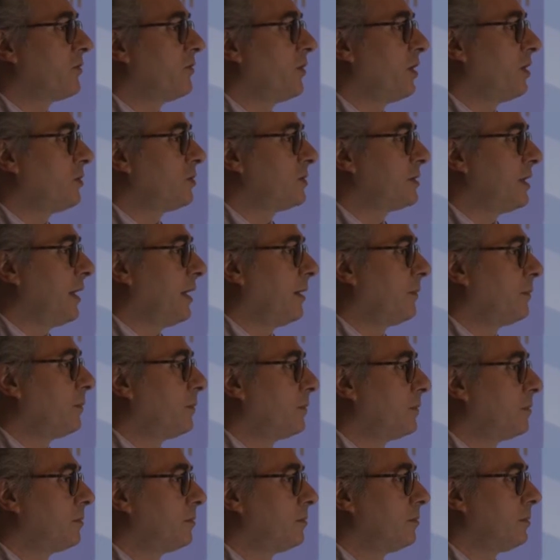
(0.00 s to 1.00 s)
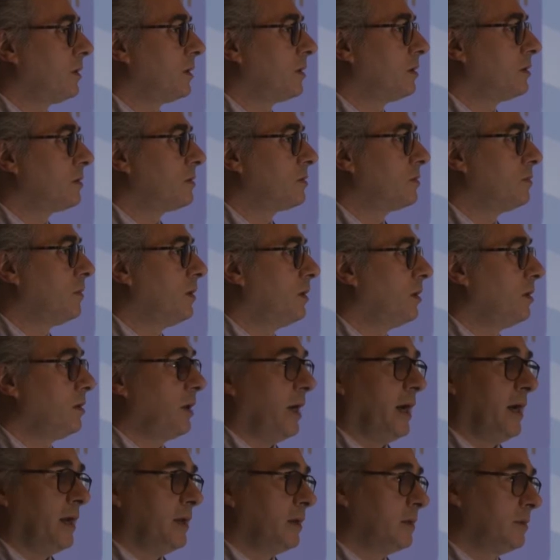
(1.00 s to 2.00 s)
phenotype, because
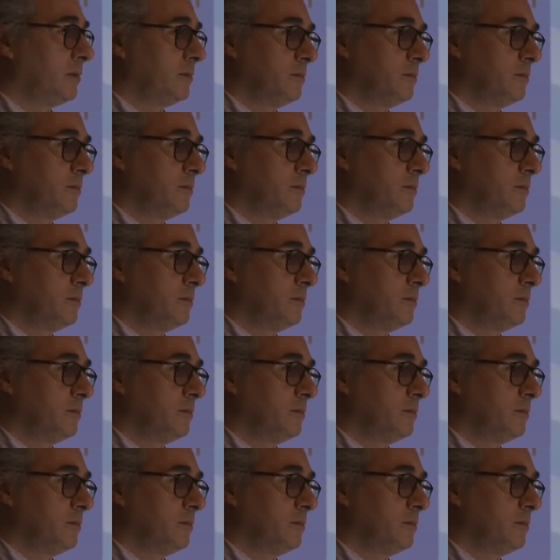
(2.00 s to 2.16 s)
I